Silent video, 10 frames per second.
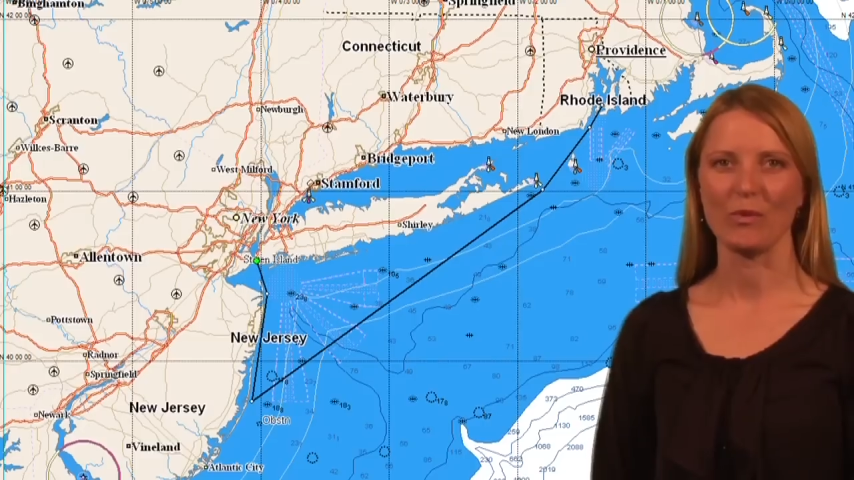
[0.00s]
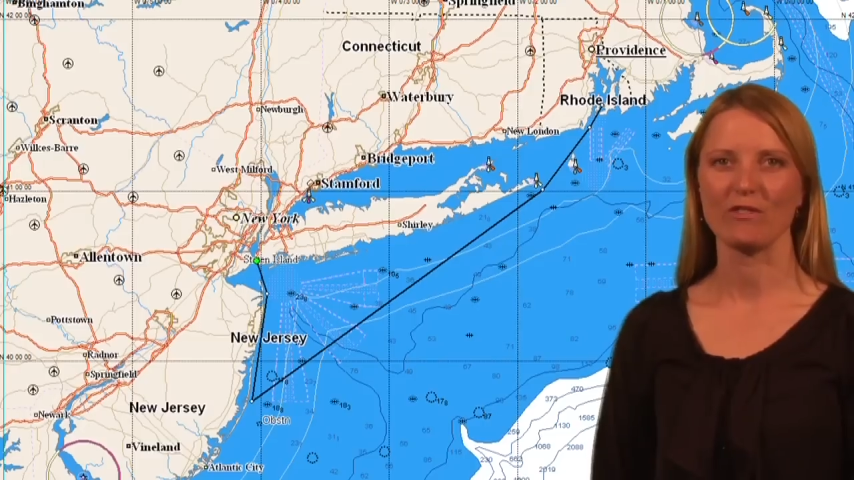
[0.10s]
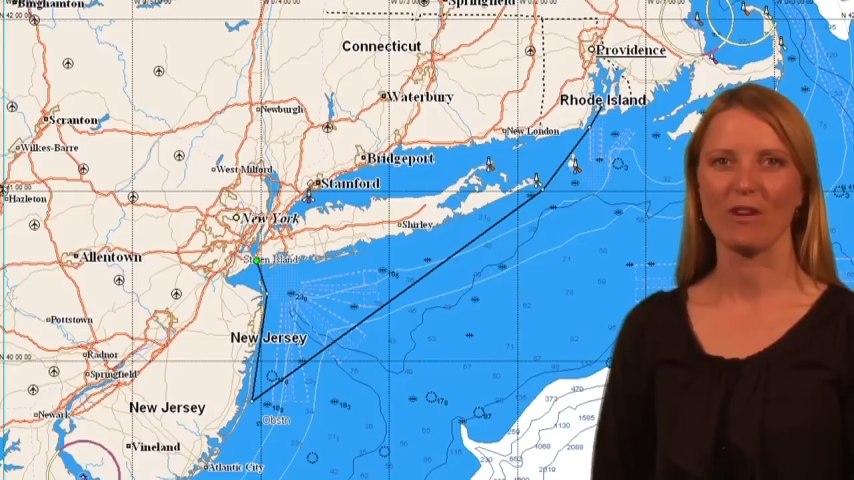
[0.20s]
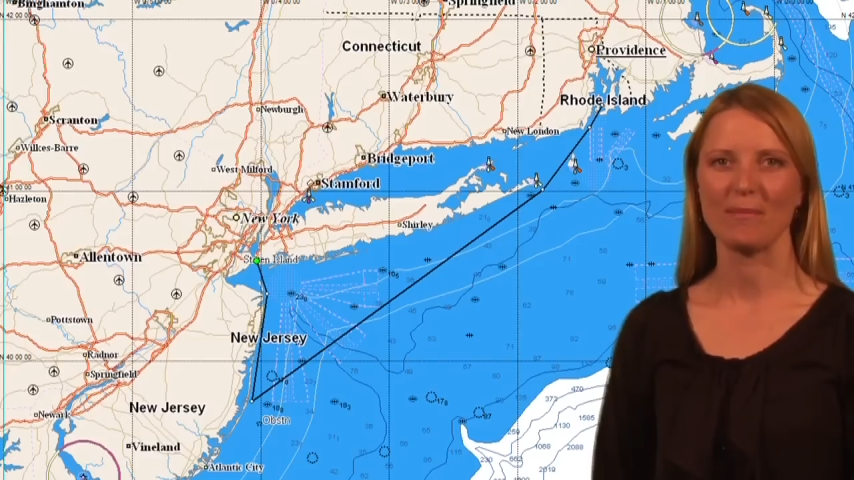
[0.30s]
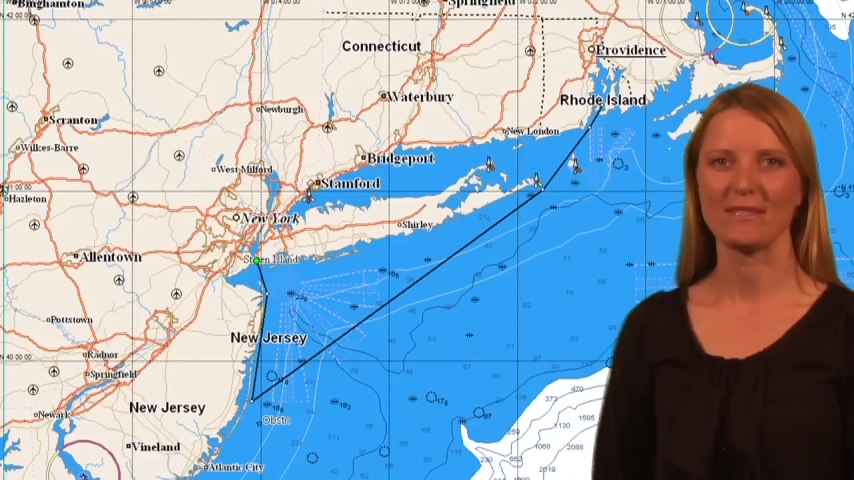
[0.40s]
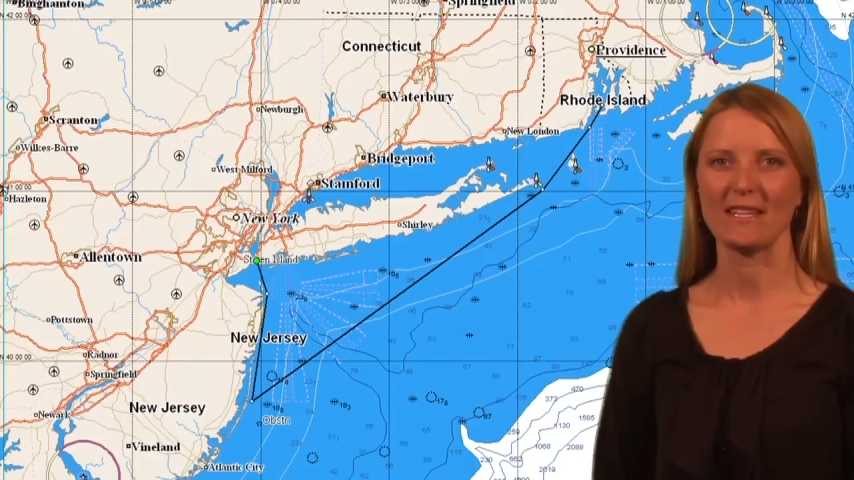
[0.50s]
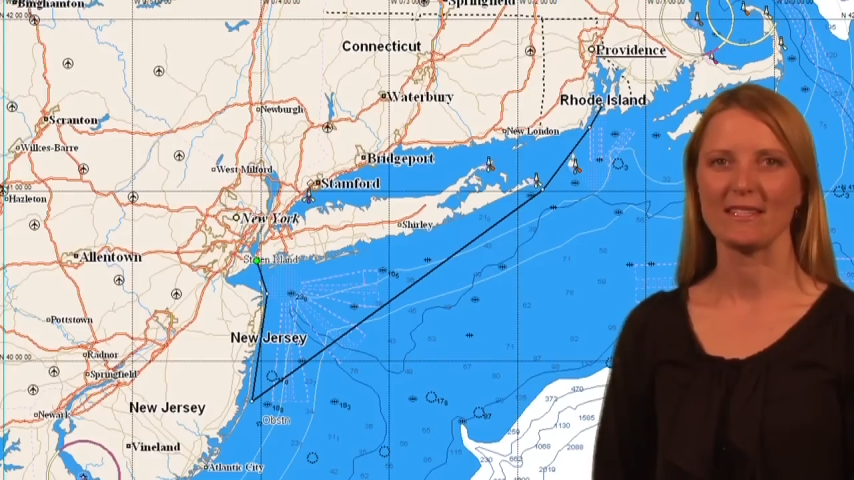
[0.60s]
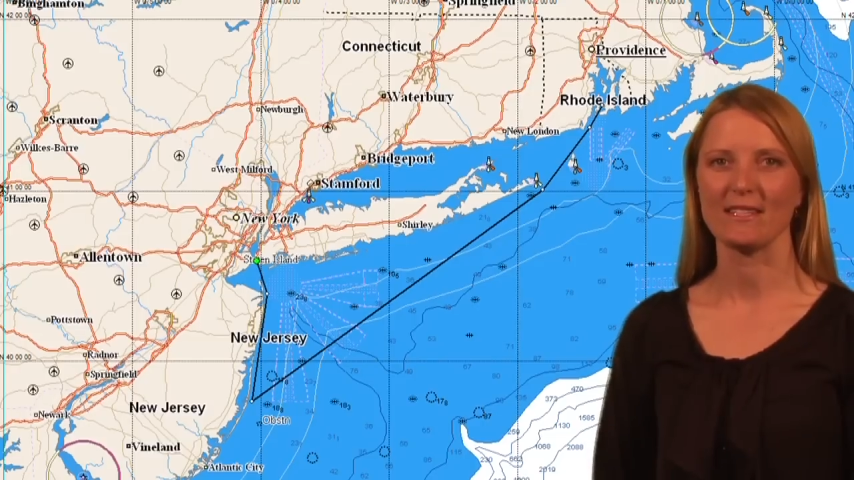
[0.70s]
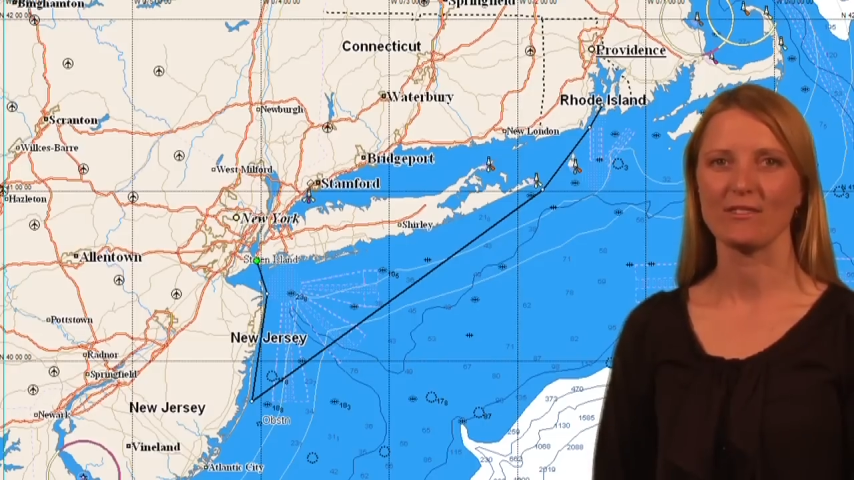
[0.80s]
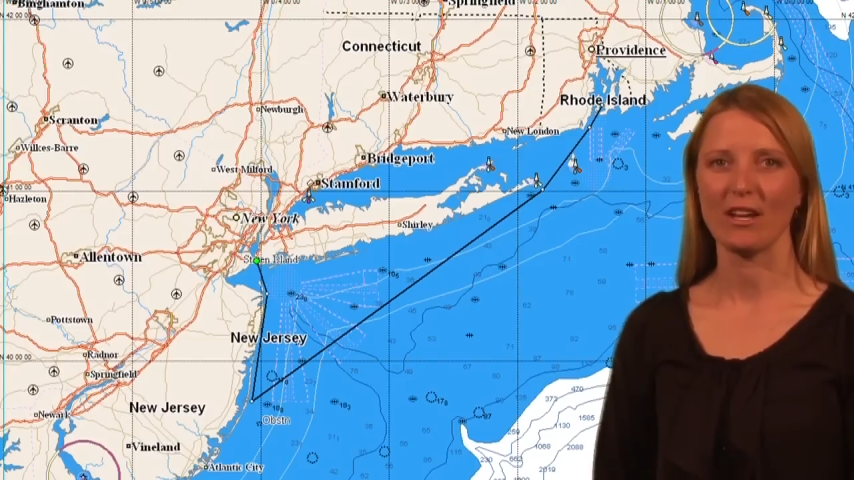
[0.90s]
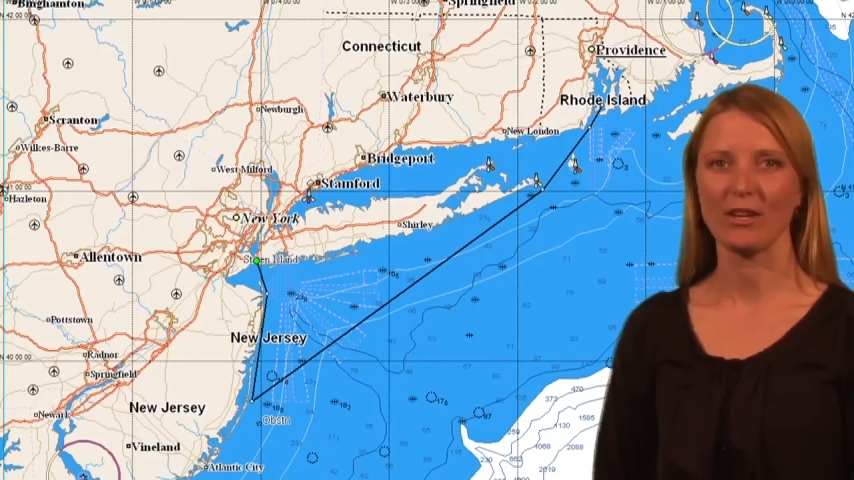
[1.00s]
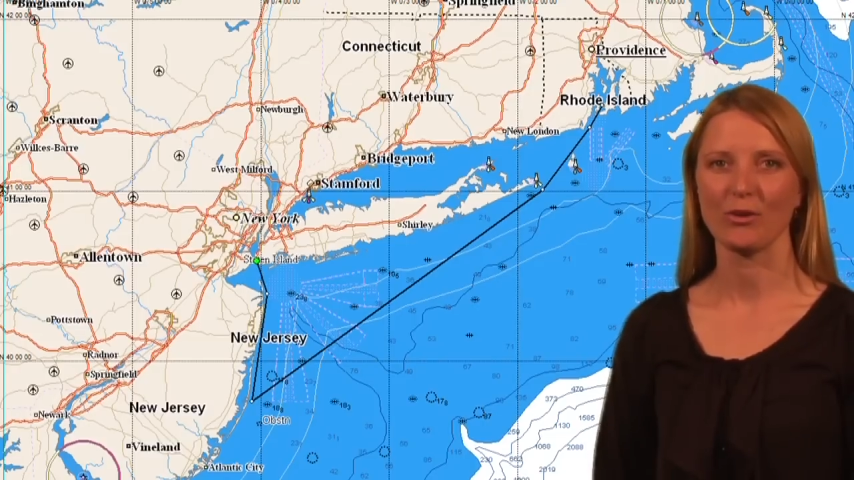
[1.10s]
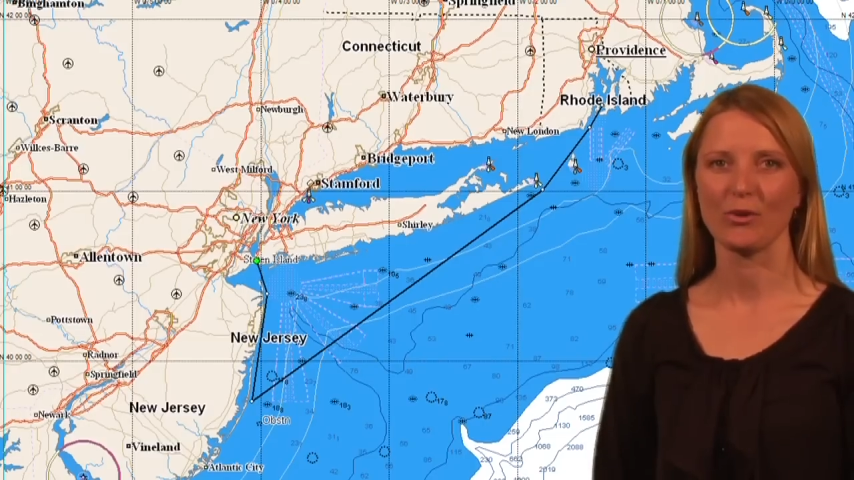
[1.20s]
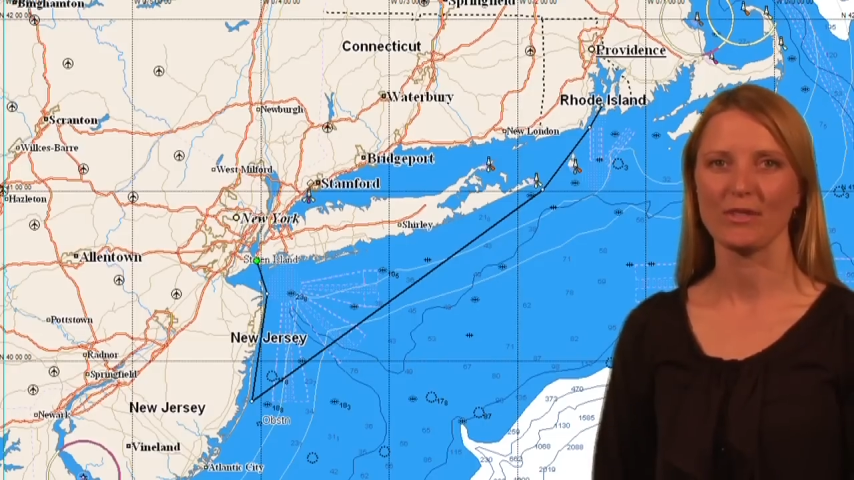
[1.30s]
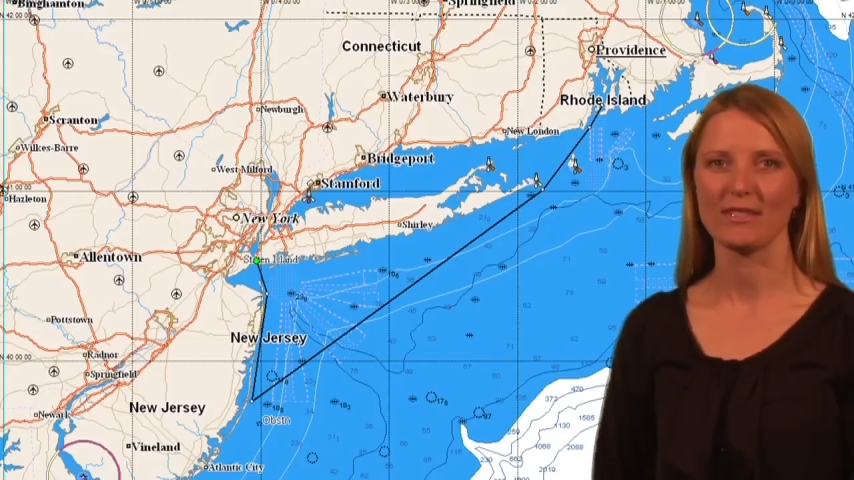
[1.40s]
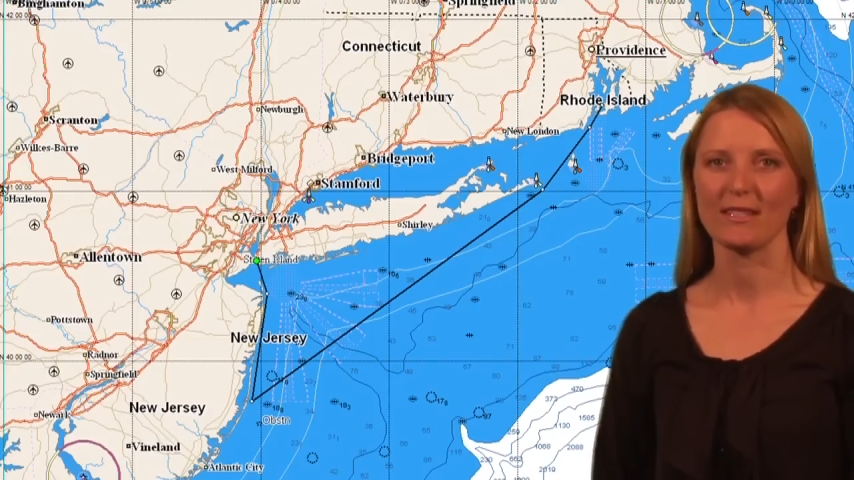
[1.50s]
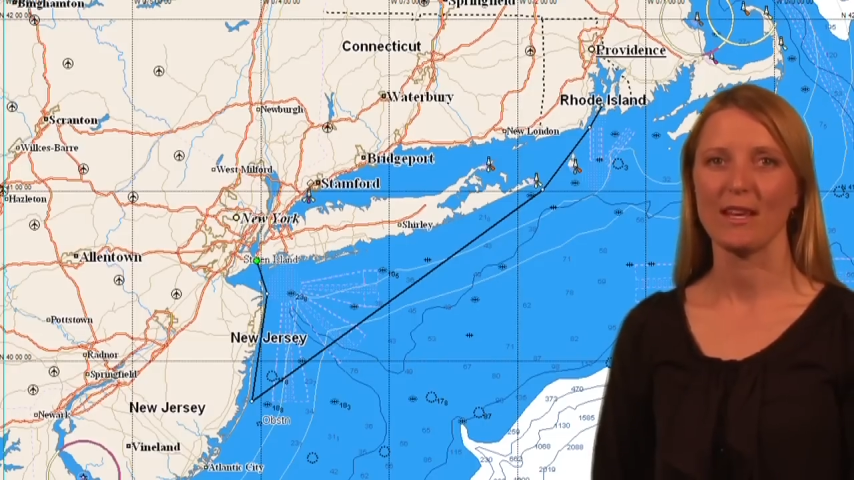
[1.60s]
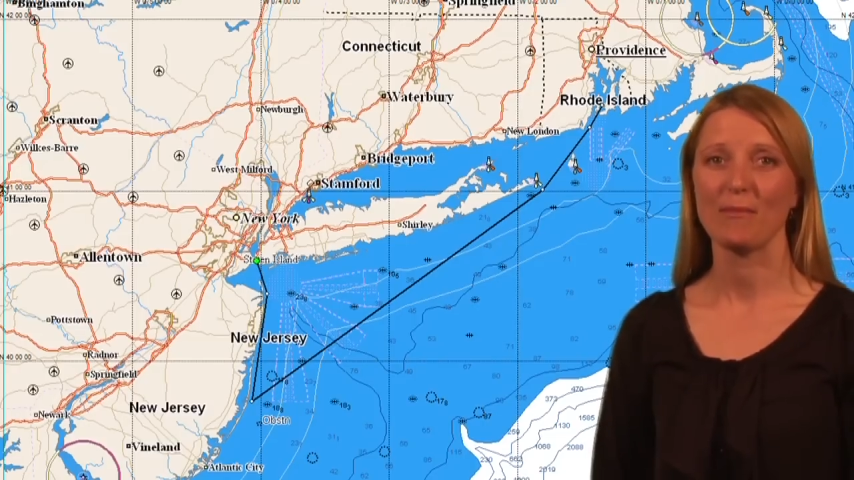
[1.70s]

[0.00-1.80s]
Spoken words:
which represents the straight course